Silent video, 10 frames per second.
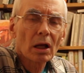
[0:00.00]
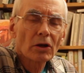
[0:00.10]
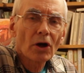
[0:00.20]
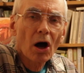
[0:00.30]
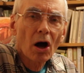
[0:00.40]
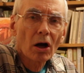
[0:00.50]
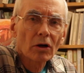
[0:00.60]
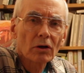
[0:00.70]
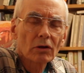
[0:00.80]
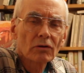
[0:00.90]
dog
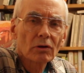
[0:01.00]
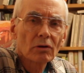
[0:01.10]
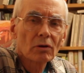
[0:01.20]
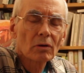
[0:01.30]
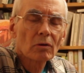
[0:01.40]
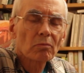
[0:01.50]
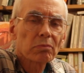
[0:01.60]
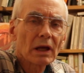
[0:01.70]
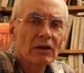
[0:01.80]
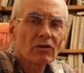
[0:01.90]

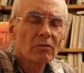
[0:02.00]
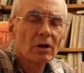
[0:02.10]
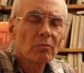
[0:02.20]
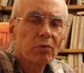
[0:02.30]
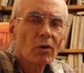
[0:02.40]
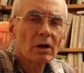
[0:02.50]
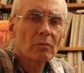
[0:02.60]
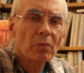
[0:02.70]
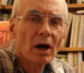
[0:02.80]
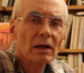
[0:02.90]
plays an
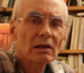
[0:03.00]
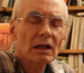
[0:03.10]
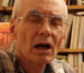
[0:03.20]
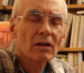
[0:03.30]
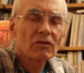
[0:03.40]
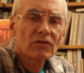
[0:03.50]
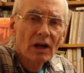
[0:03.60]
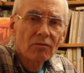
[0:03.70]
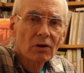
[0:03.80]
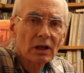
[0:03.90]
important part on
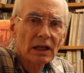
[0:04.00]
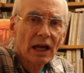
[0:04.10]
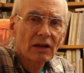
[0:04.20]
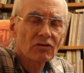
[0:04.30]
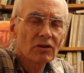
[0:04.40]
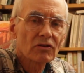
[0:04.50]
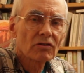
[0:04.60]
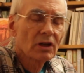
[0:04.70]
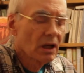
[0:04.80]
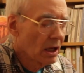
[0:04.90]
several
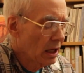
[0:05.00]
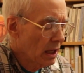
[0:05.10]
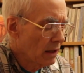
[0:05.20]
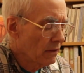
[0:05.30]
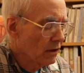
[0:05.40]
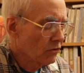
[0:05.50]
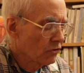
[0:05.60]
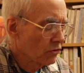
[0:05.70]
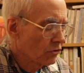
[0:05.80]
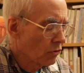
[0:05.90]
occasions in this
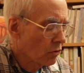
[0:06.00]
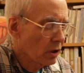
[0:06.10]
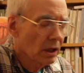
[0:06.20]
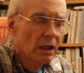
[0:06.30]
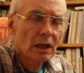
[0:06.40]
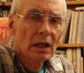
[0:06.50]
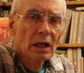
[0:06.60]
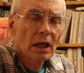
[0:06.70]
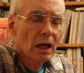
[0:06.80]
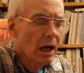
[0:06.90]
story.
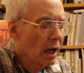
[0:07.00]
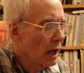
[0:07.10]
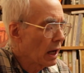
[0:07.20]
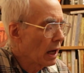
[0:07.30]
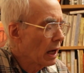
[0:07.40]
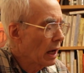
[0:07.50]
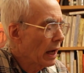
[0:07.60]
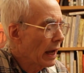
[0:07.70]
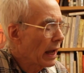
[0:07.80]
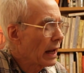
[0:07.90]

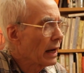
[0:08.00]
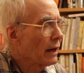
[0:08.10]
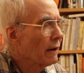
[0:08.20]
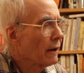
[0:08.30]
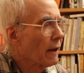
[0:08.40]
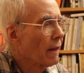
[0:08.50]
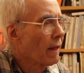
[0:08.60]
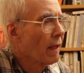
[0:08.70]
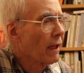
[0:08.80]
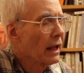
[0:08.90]
And
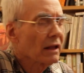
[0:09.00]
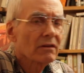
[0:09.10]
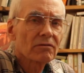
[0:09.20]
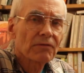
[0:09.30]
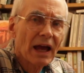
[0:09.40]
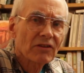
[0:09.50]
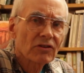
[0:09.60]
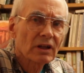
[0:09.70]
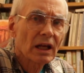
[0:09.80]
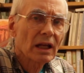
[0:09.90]
it's
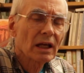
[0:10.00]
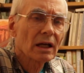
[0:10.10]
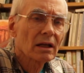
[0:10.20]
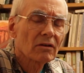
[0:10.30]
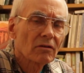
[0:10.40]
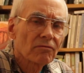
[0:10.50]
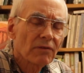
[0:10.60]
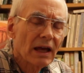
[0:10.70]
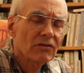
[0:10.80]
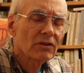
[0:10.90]
fascinating. It's a
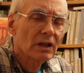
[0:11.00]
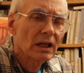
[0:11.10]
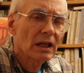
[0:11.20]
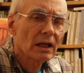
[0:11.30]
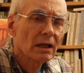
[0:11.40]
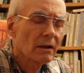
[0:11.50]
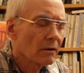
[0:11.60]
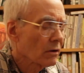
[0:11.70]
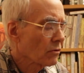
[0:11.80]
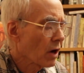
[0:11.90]
fascinating
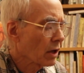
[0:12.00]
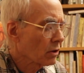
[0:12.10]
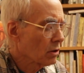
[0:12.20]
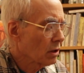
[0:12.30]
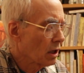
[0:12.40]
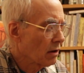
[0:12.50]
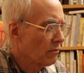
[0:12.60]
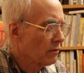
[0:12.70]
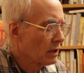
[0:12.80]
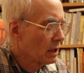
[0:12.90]
chronicle of